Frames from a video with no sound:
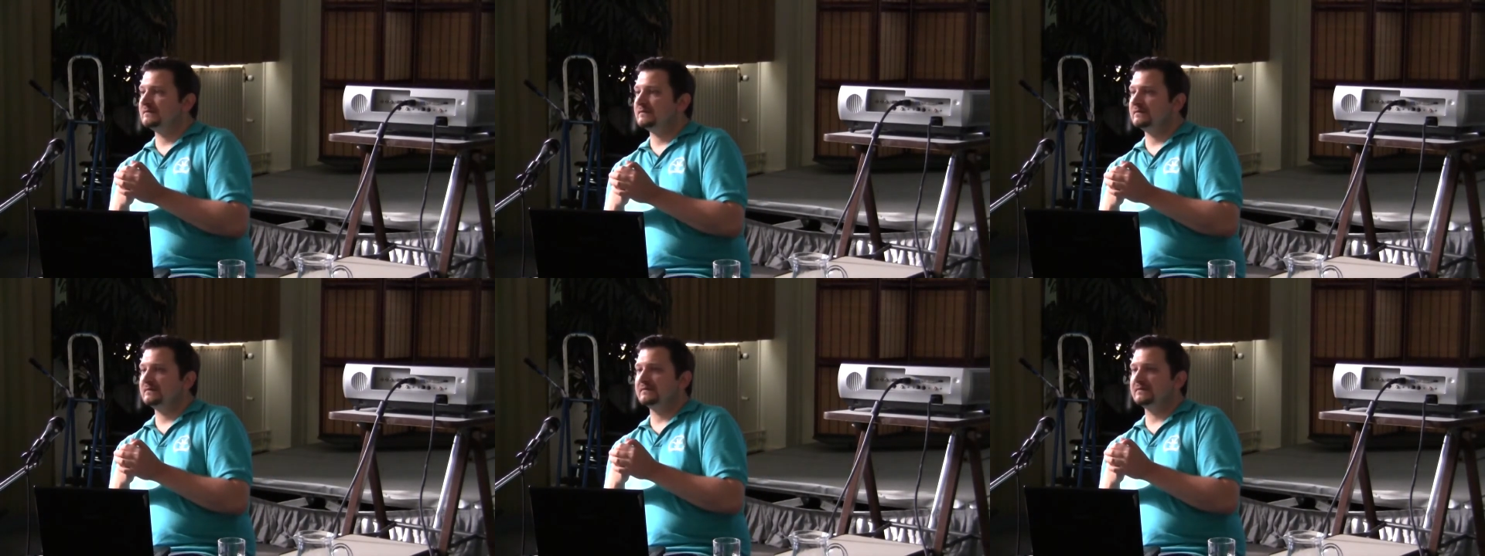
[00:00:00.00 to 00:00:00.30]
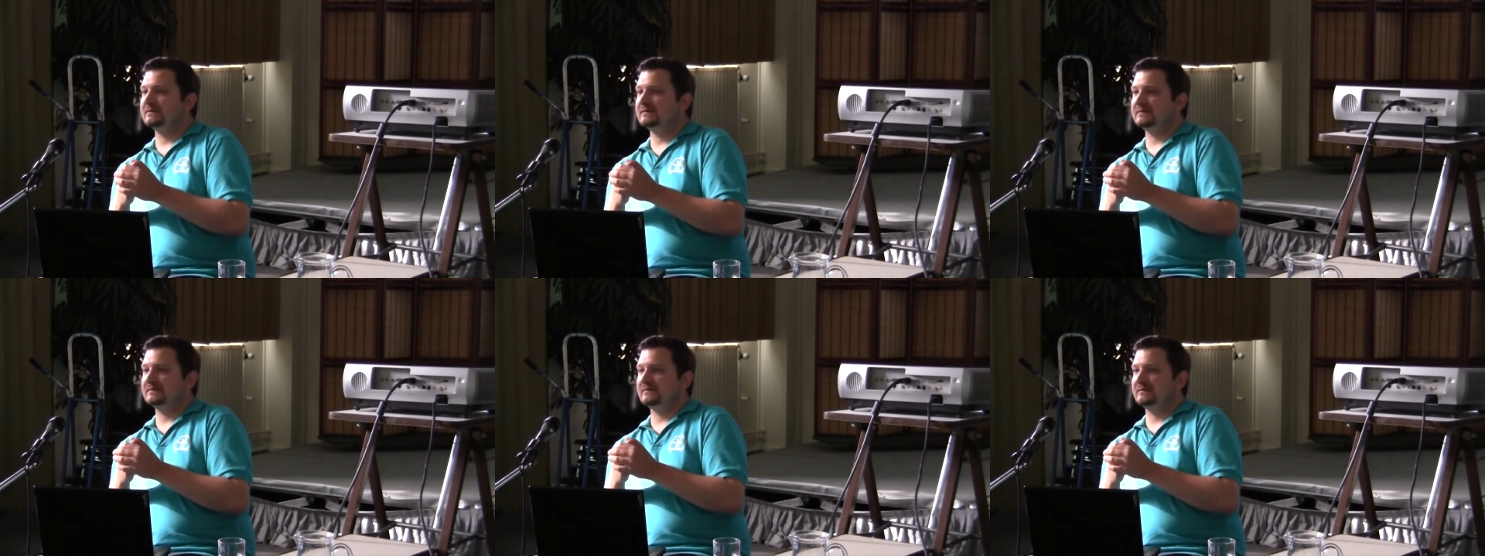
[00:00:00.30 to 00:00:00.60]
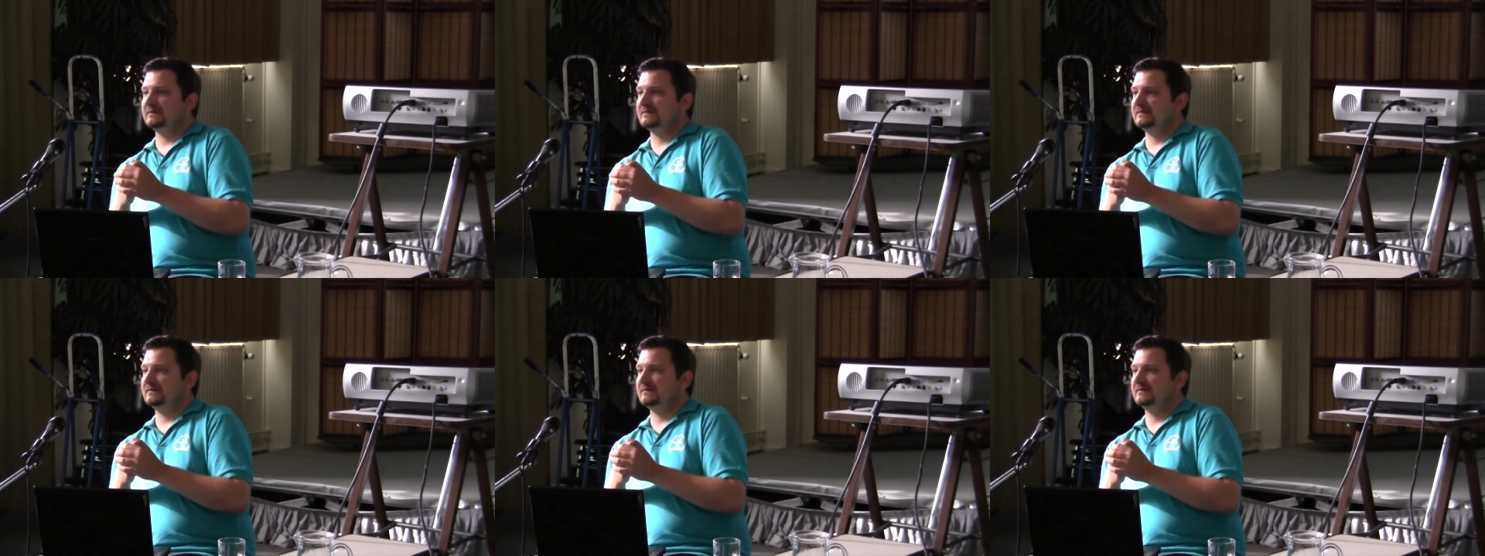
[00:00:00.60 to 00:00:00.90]

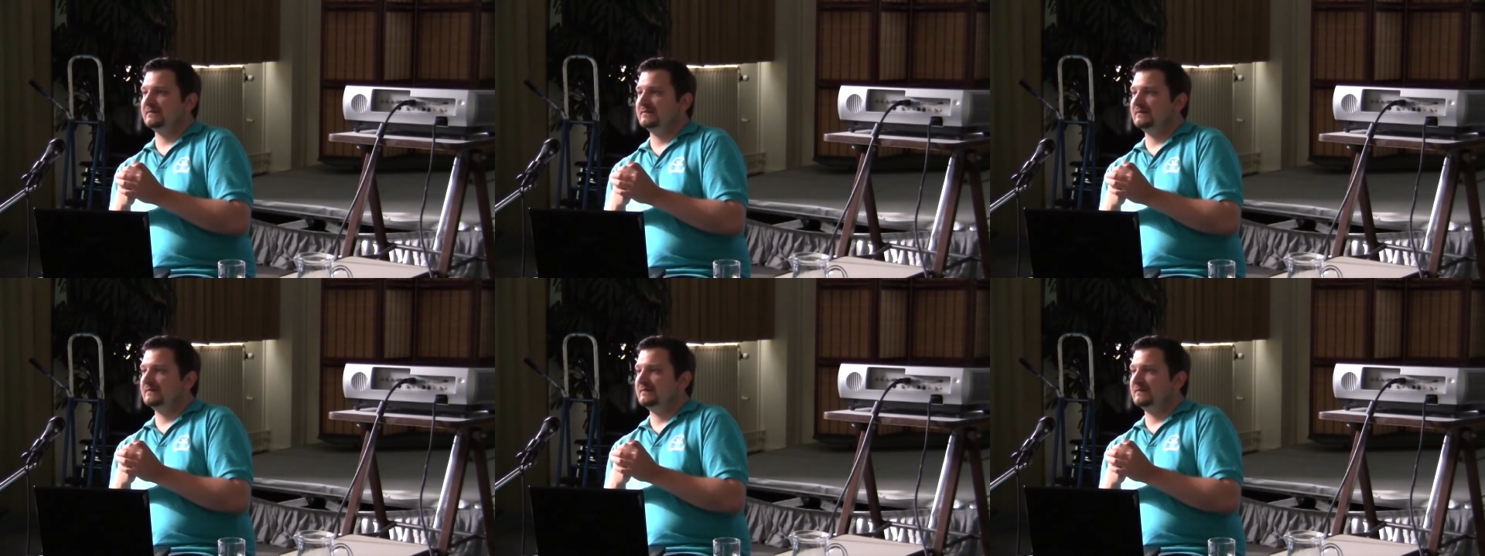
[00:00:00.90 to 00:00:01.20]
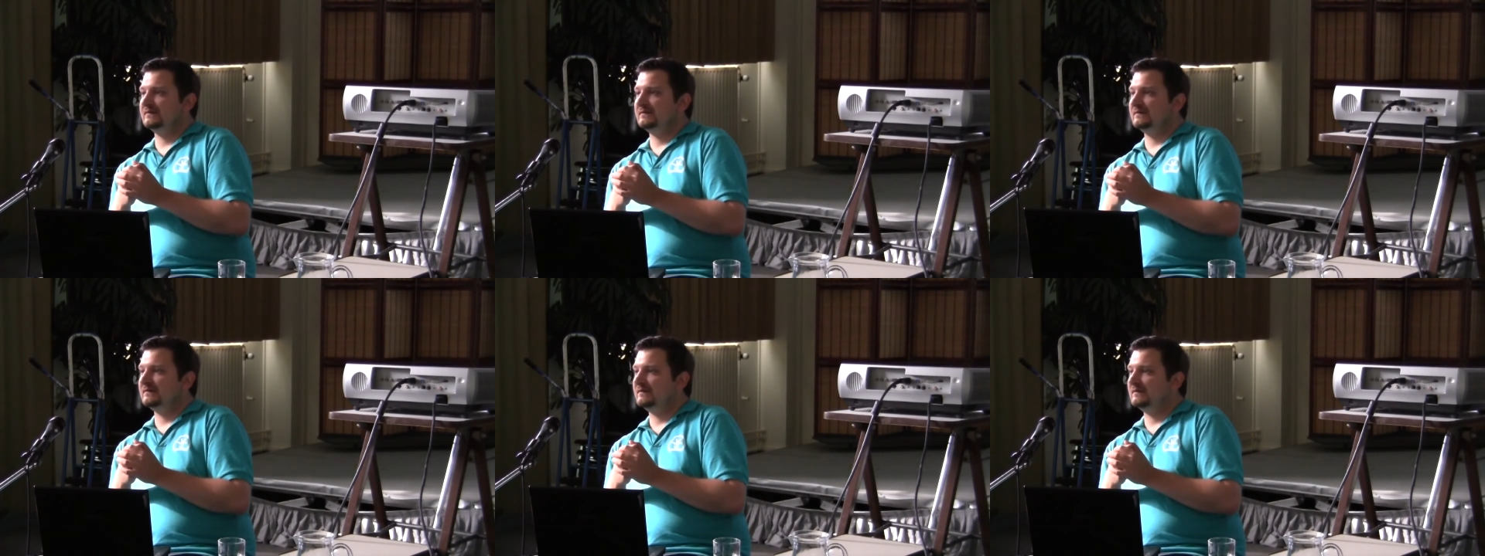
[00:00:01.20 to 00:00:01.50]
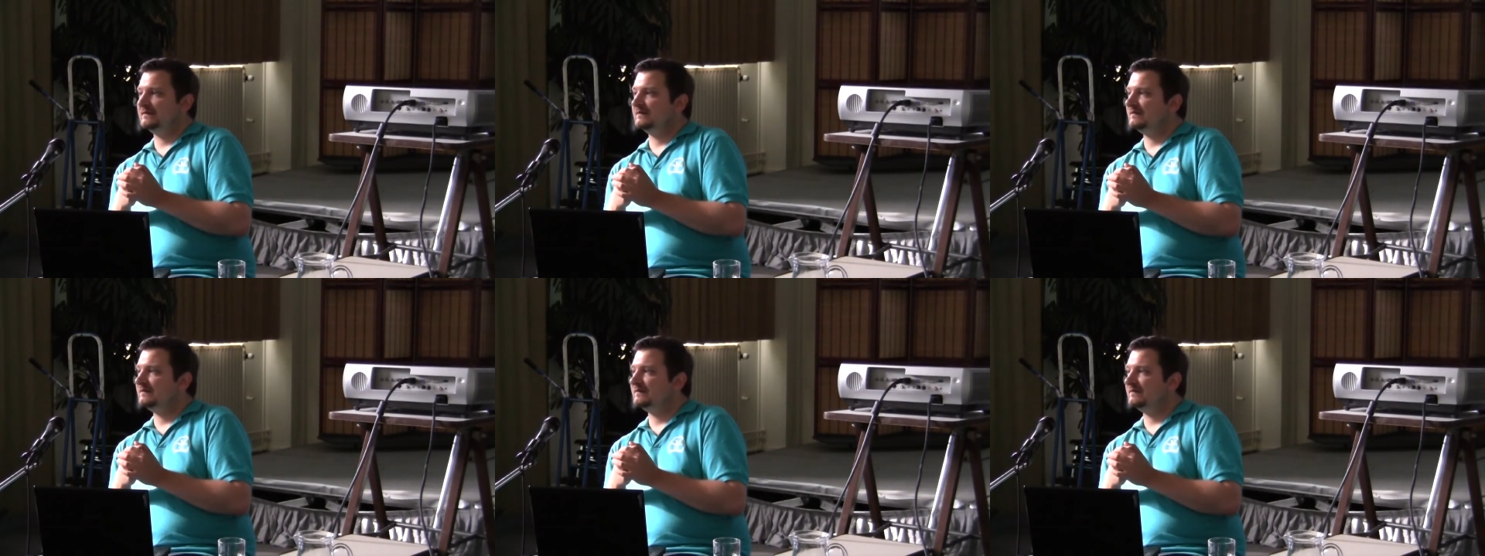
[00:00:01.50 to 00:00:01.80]

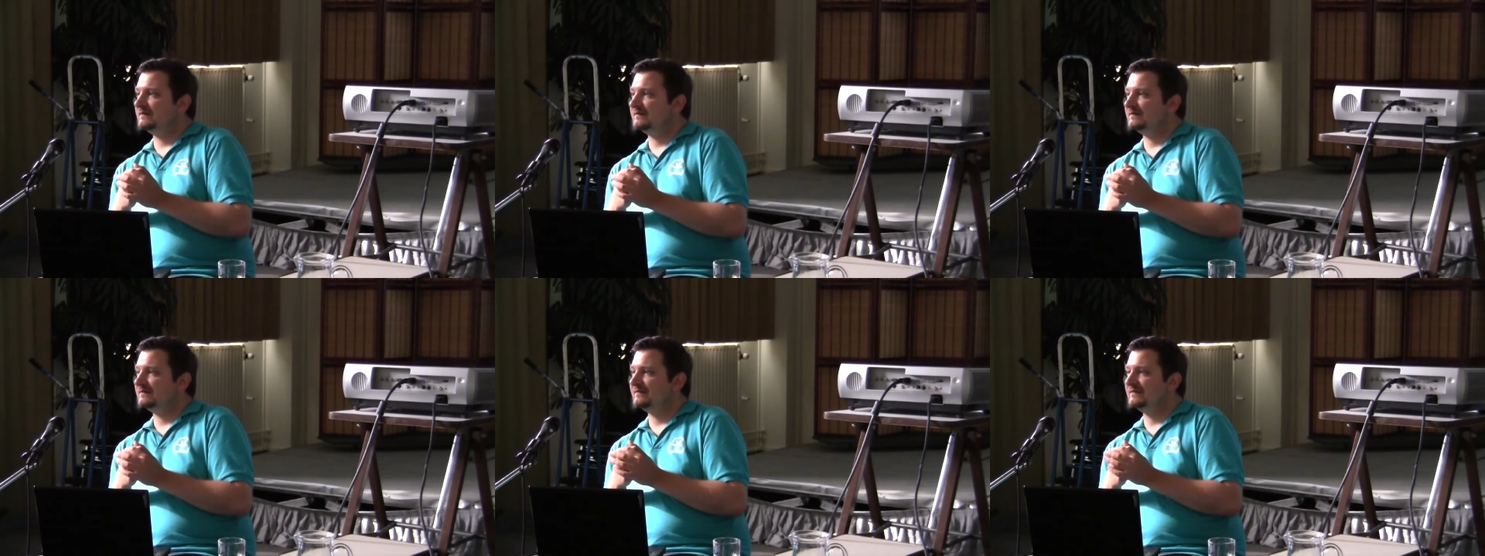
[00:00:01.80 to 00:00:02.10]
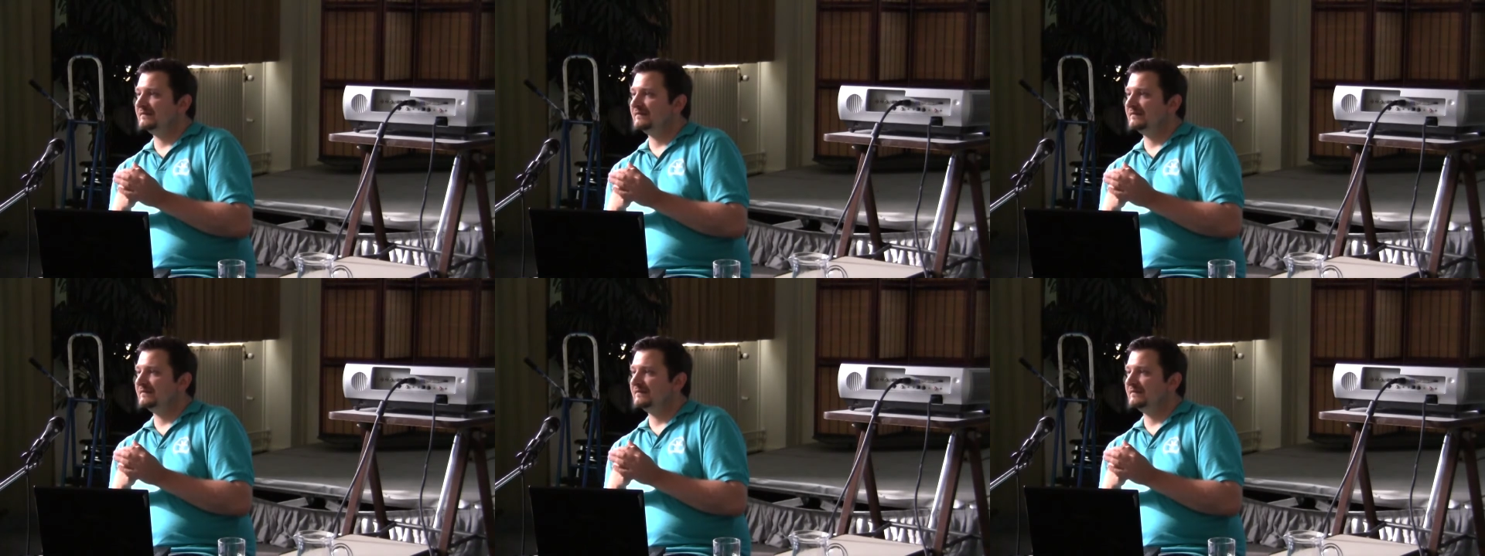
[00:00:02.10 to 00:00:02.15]
[no speech]